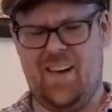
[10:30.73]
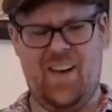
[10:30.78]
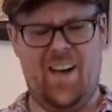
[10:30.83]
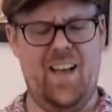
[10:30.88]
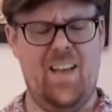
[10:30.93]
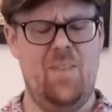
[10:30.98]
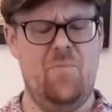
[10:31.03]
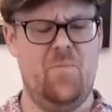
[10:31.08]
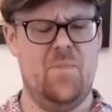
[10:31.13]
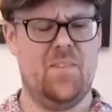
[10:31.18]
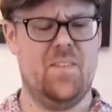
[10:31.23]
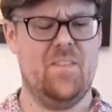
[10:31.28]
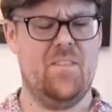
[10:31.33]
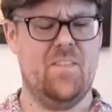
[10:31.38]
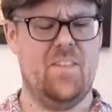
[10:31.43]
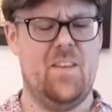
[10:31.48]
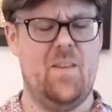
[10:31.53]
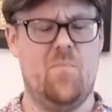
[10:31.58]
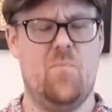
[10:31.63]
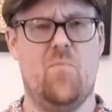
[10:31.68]
I was under
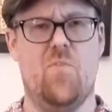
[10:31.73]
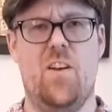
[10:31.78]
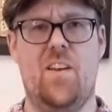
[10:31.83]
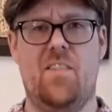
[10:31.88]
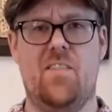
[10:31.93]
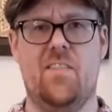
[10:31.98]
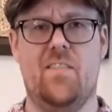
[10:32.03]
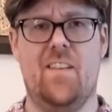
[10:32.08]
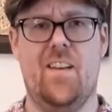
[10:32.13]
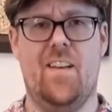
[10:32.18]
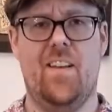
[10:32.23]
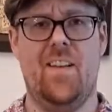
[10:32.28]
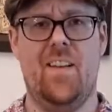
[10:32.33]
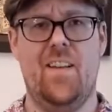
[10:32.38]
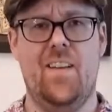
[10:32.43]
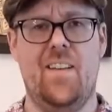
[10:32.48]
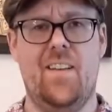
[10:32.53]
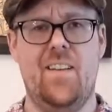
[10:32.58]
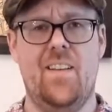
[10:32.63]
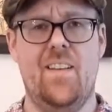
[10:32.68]
the impression
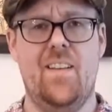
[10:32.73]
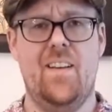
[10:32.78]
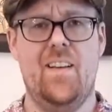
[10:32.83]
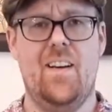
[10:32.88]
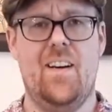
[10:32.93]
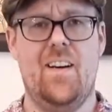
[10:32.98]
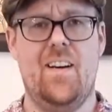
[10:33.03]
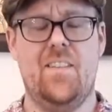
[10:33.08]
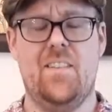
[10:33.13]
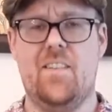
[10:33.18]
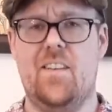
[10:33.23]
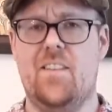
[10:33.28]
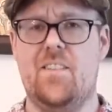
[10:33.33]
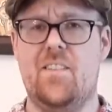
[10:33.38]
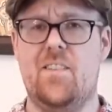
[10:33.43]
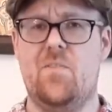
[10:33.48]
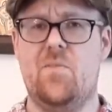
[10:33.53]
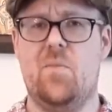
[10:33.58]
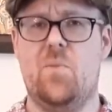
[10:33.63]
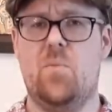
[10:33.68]
that
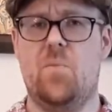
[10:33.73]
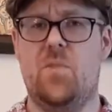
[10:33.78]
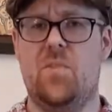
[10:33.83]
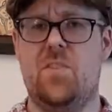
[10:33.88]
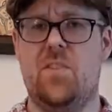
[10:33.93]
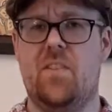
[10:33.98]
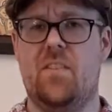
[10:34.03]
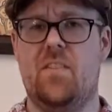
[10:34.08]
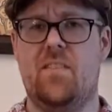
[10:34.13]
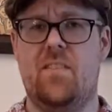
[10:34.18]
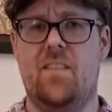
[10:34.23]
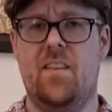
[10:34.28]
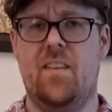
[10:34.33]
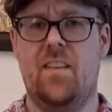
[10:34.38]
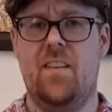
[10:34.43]
Tuscador was just